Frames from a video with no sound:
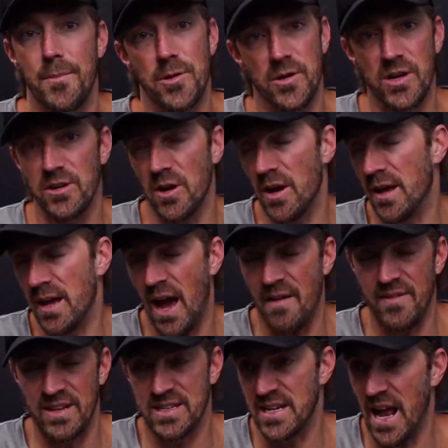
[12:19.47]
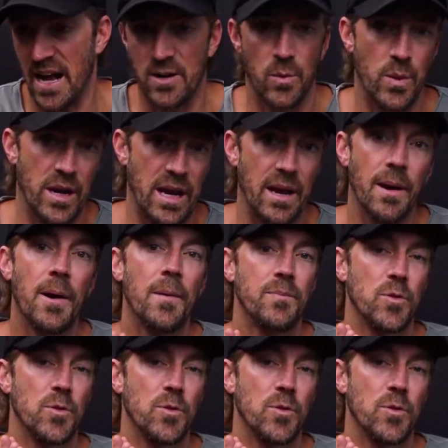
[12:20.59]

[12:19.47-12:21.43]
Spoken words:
You can have instant equity.